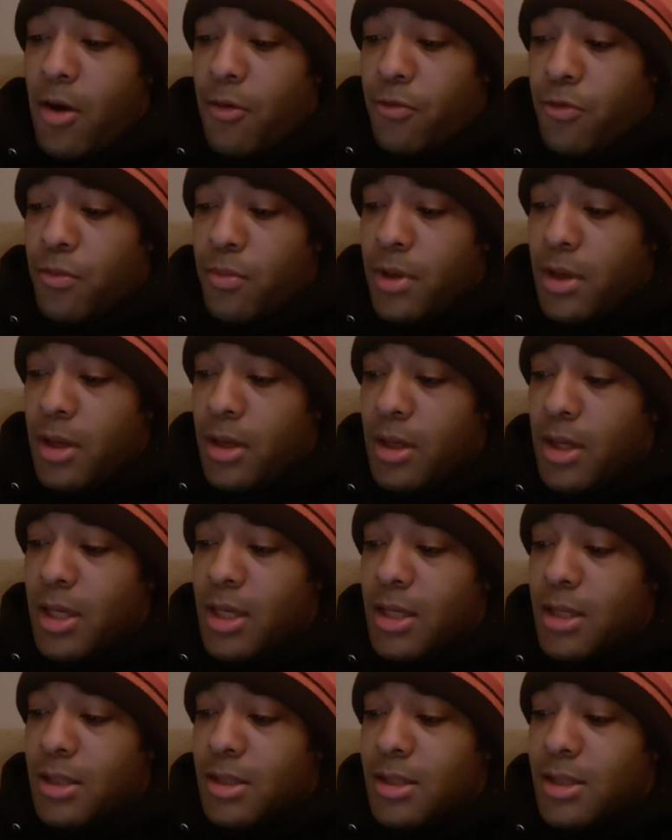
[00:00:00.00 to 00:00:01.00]
out for me
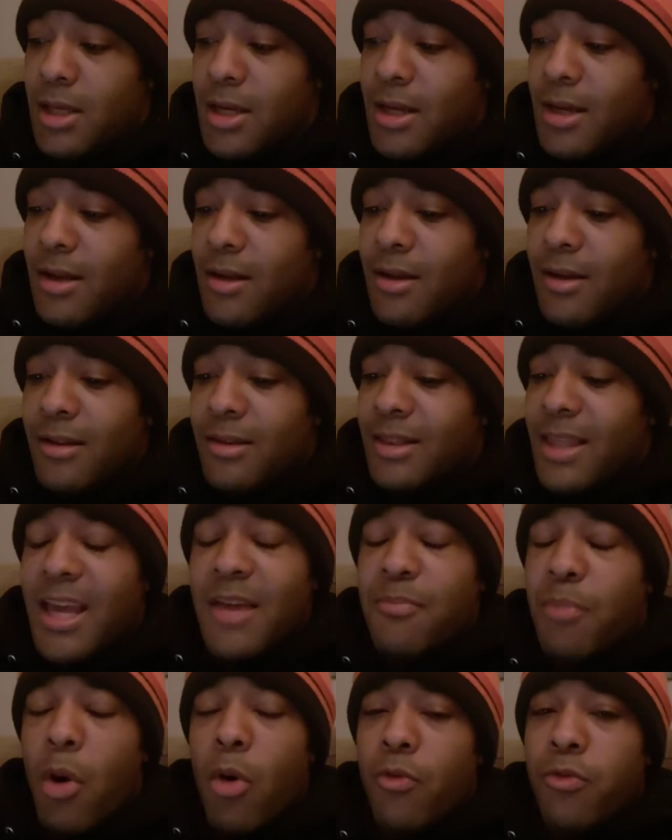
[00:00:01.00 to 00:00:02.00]
is
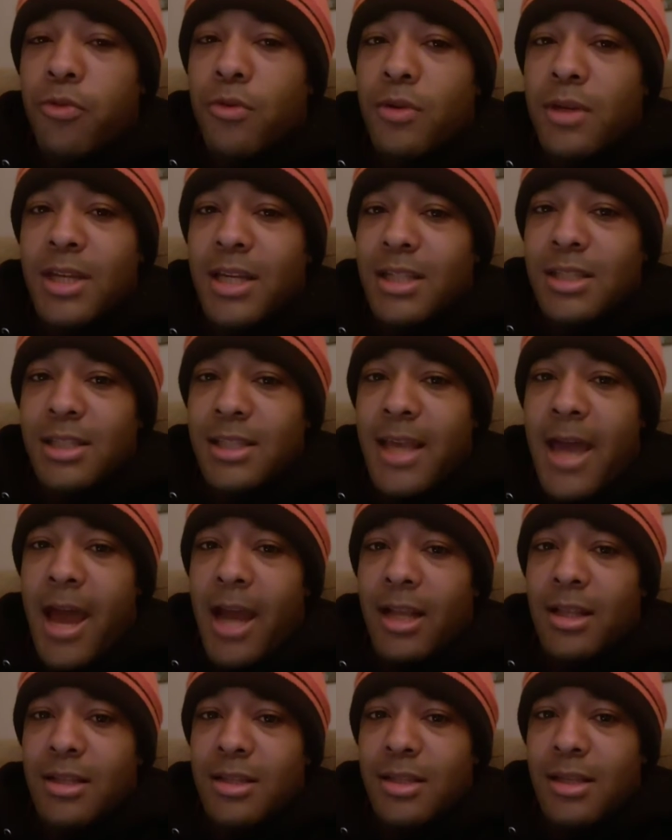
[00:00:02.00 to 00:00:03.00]
they both get
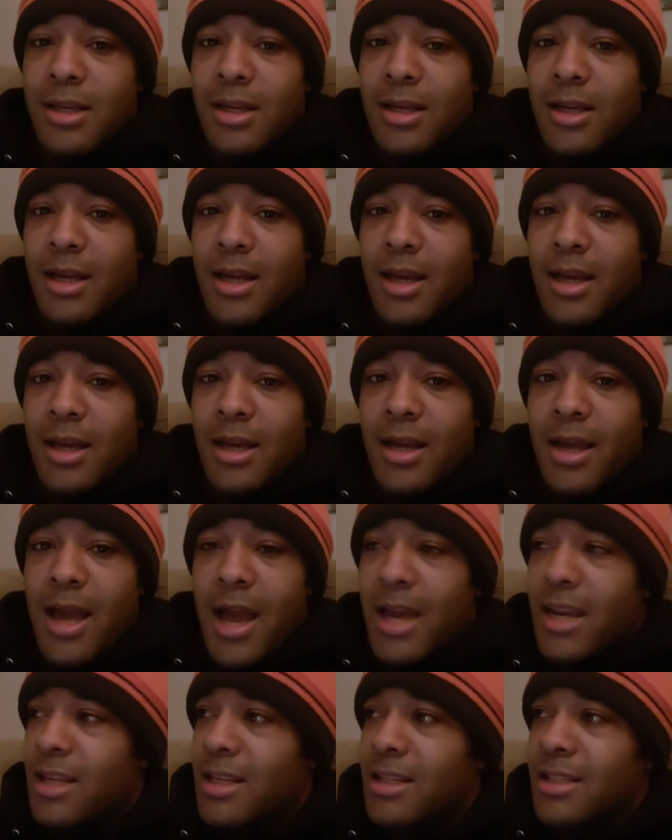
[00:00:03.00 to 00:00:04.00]
sacked
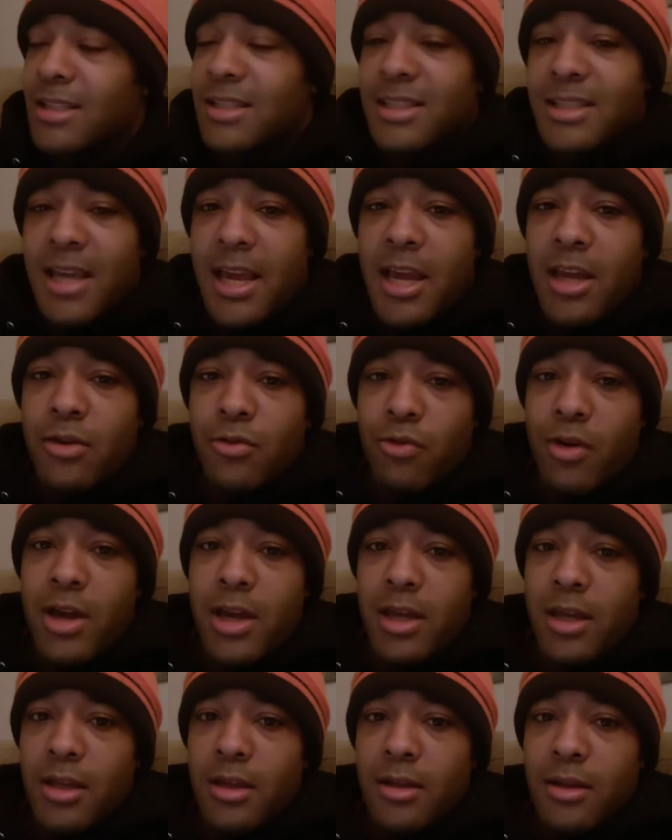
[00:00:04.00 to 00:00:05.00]
at an insane
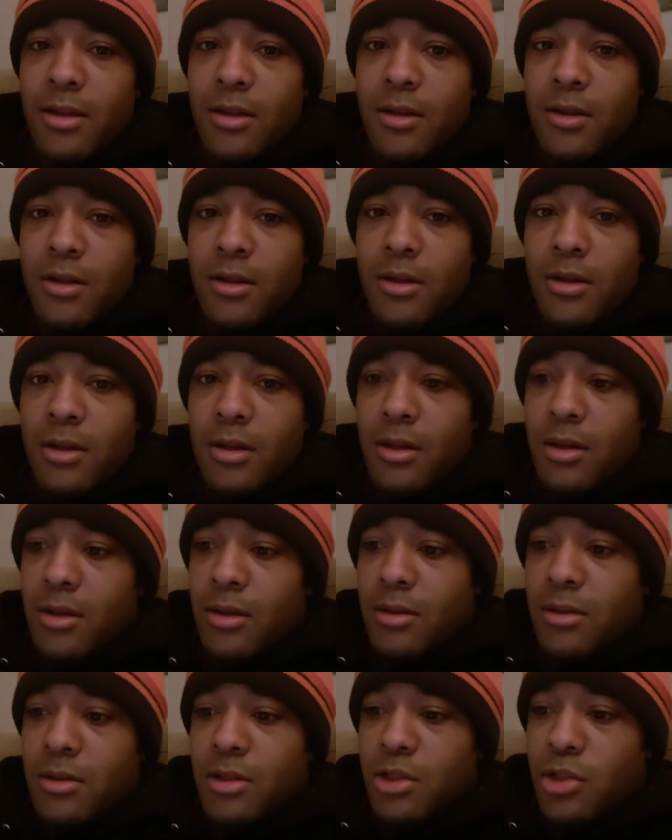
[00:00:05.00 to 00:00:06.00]
rate.
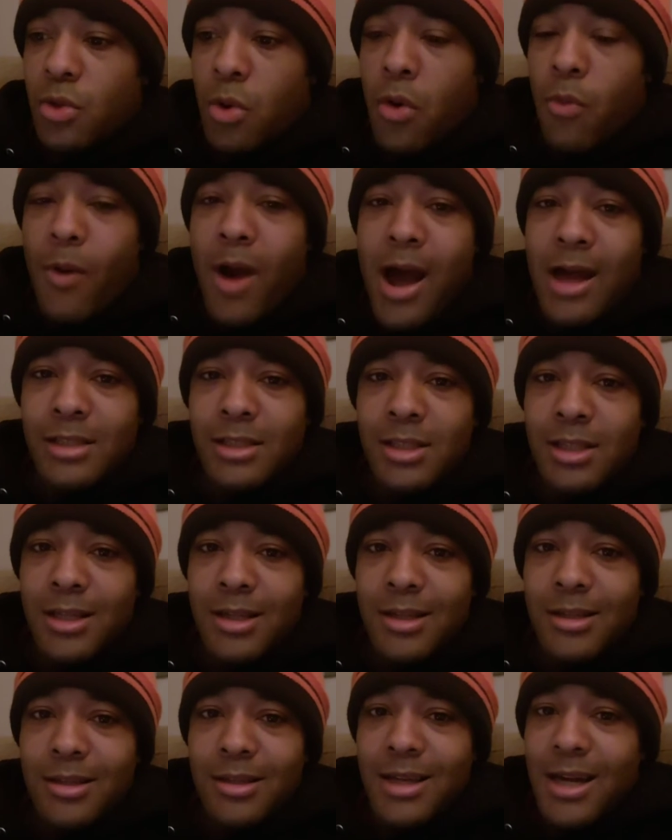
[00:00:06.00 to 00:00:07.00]
Deshaun
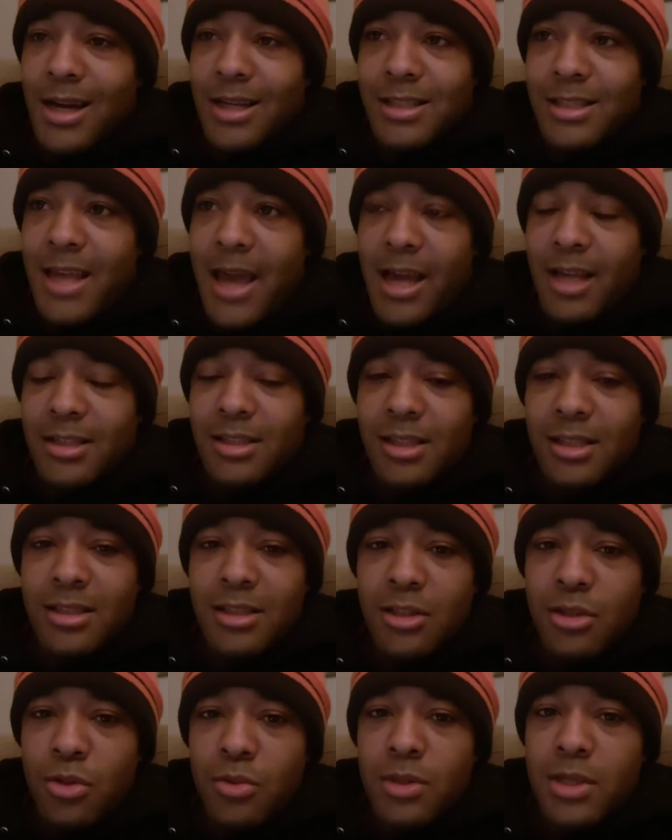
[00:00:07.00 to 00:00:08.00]
Watson got sacked
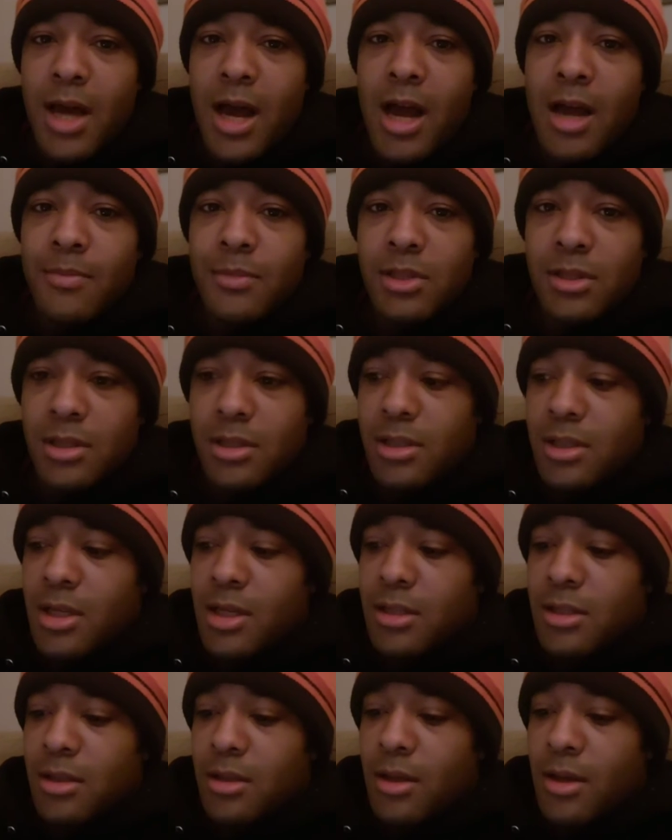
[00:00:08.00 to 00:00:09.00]
62 times this
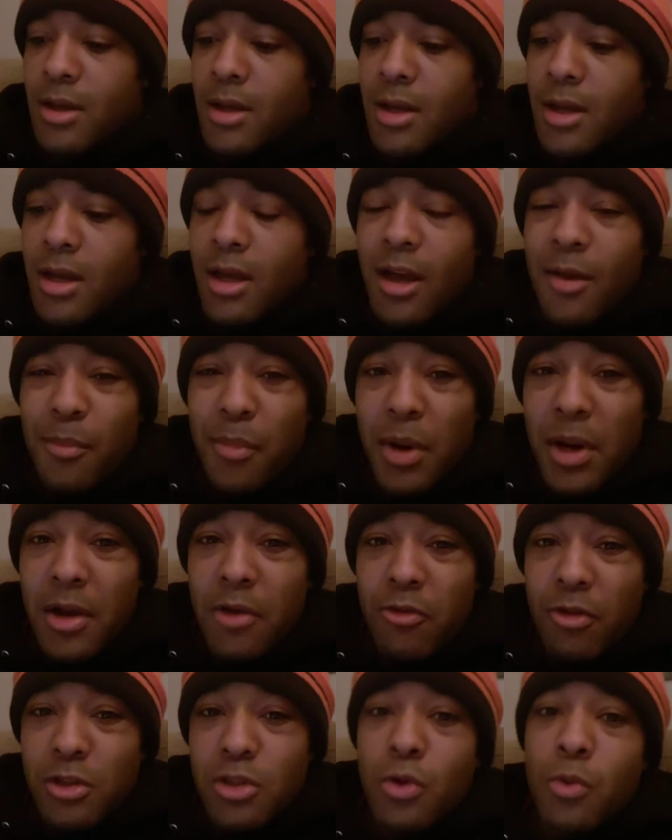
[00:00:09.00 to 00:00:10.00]
season,
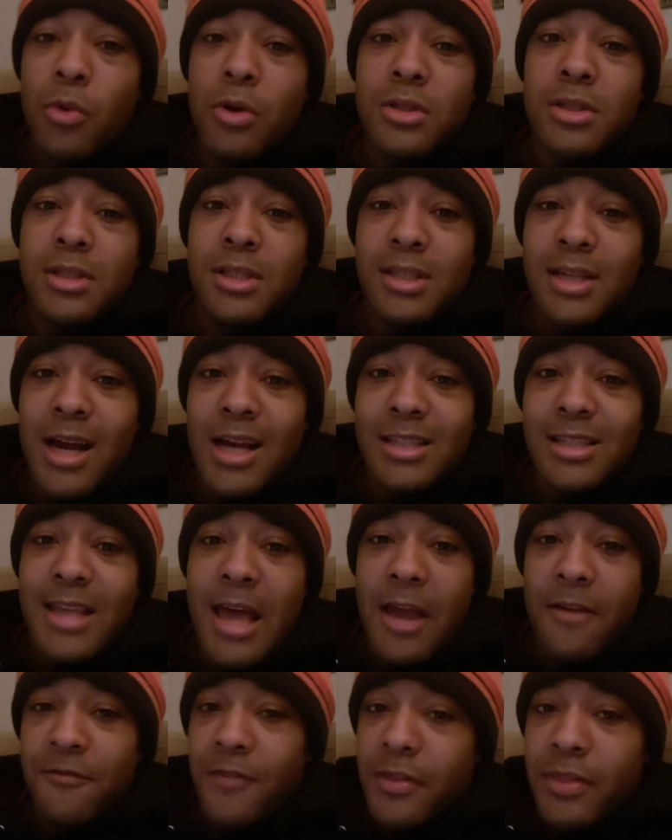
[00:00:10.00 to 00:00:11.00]
but Russell Wilson has got
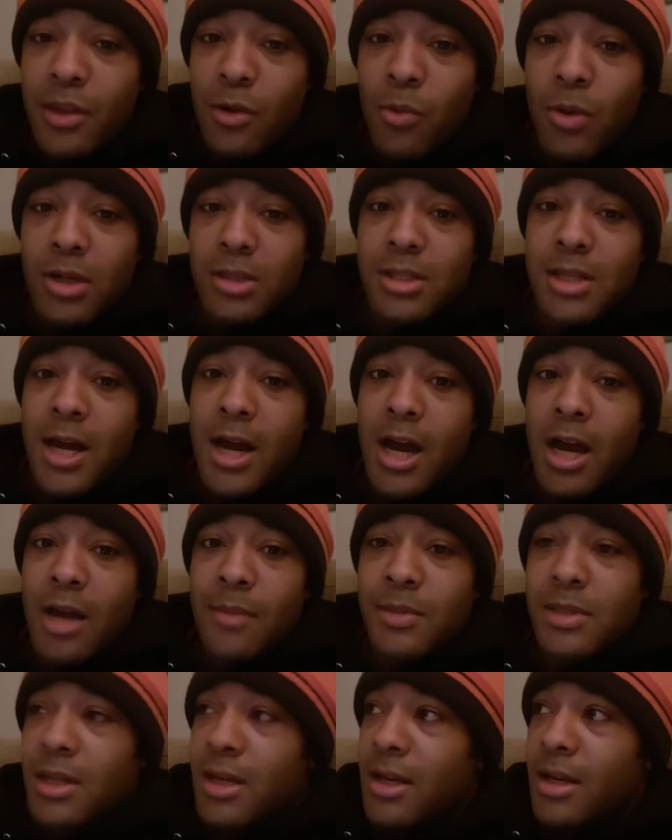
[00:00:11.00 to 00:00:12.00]
sacked 51
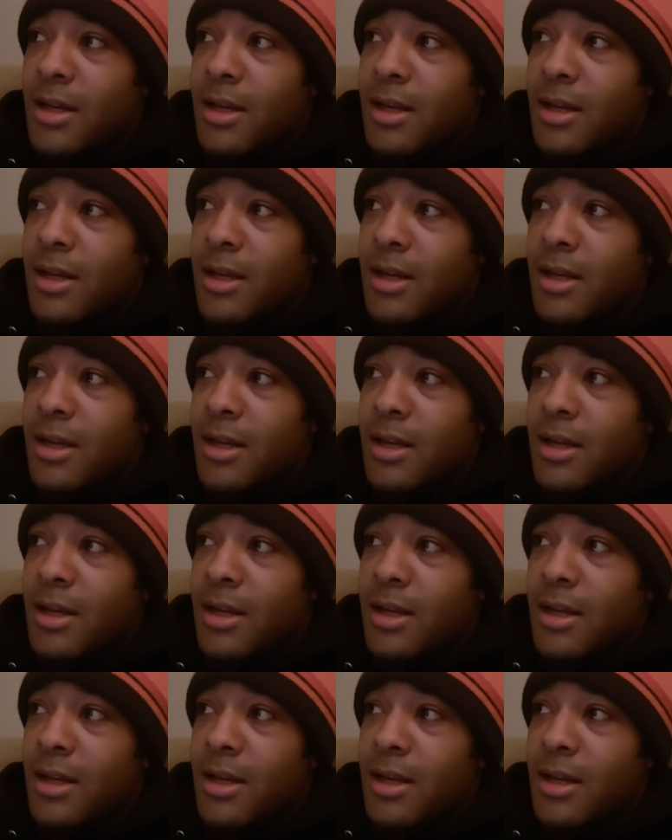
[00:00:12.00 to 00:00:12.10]
times